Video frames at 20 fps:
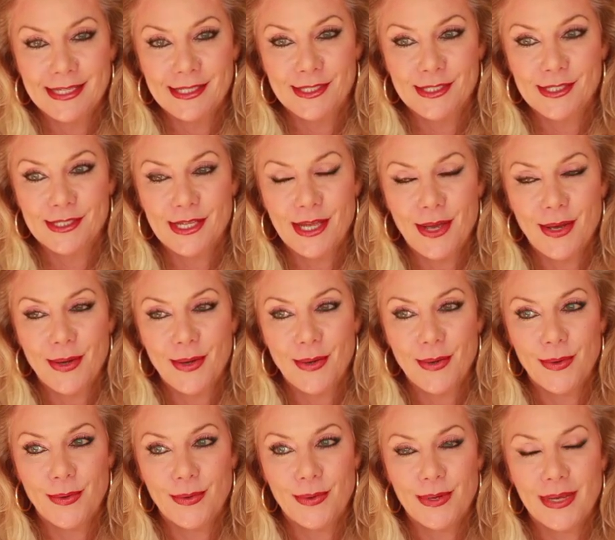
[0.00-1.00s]

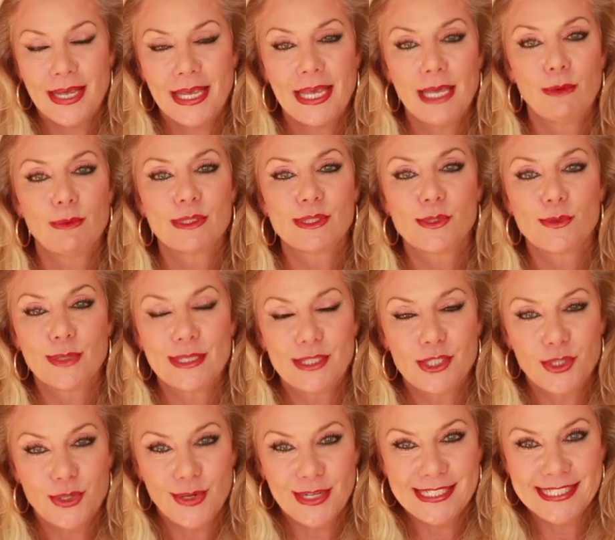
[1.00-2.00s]
So he was
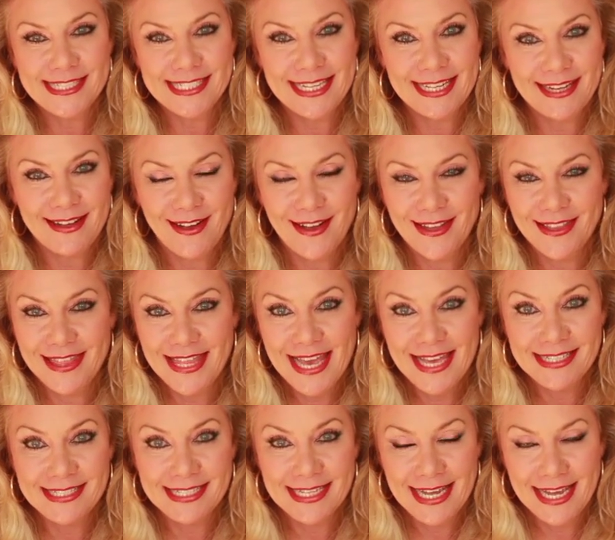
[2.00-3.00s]
rejoicing on
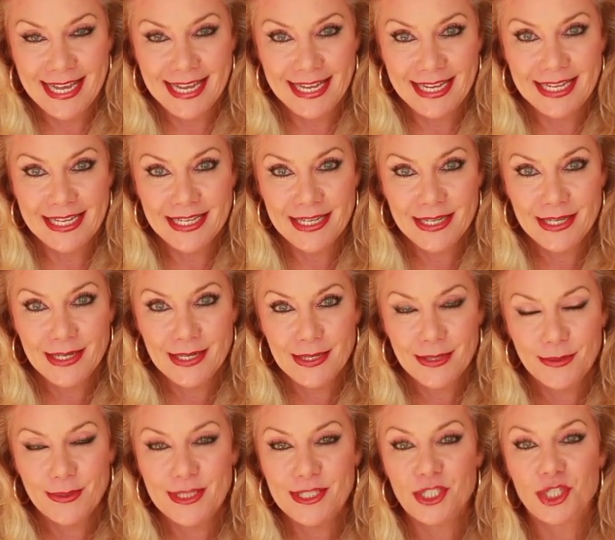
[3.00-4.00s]
that day
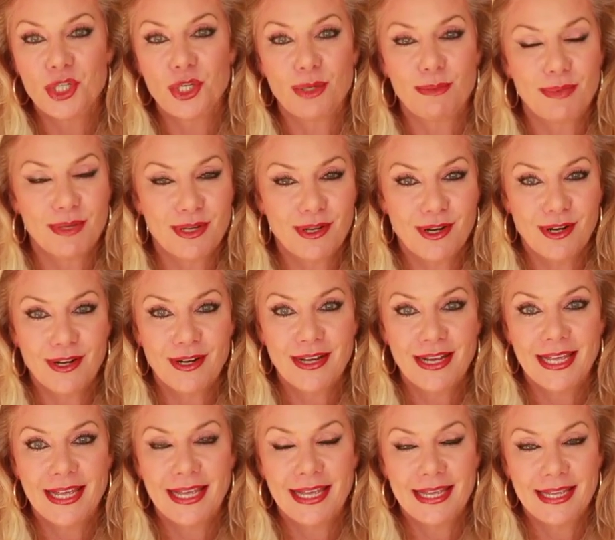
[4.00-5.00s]
when
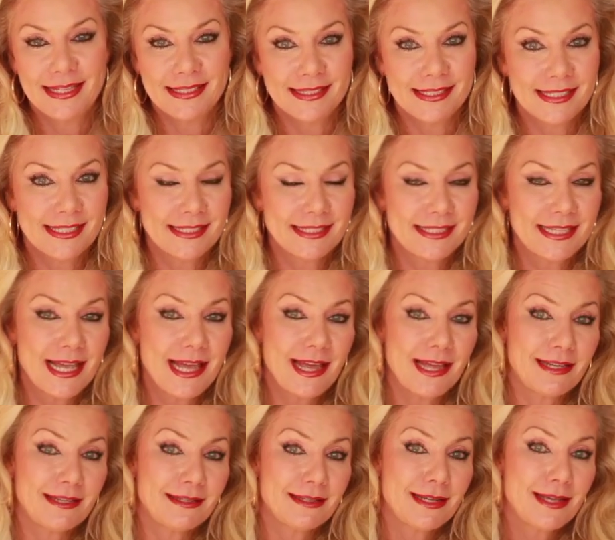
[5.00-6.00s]
Jupiter hits the
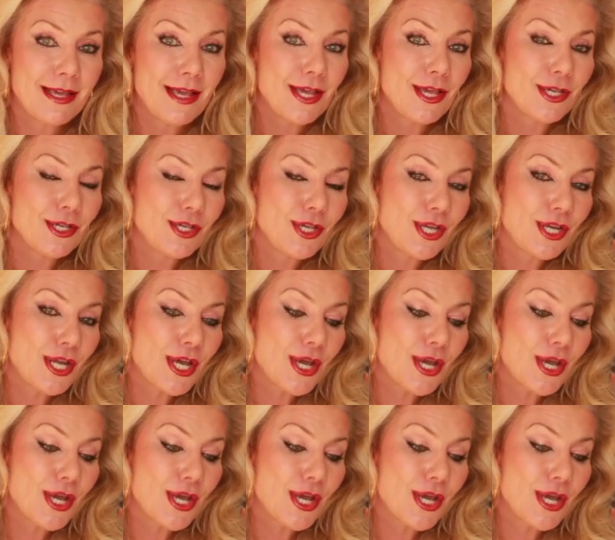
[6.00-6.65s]
sun. You